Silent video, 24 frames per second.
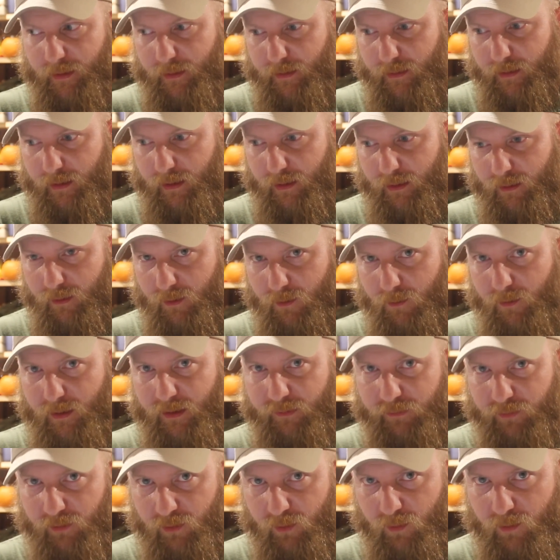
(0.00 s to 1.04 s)
the
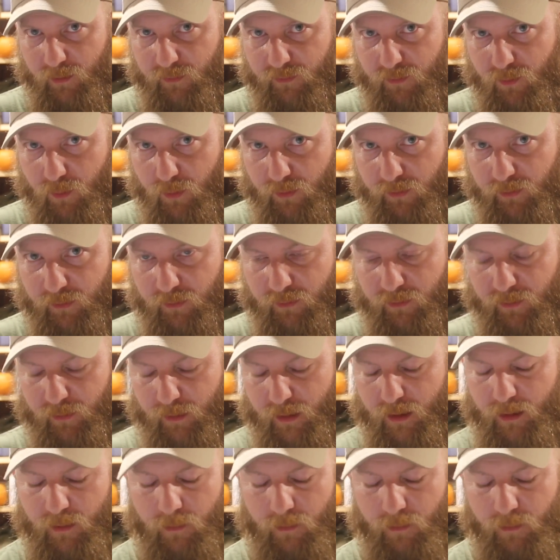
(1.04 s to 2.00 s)
US and UN forces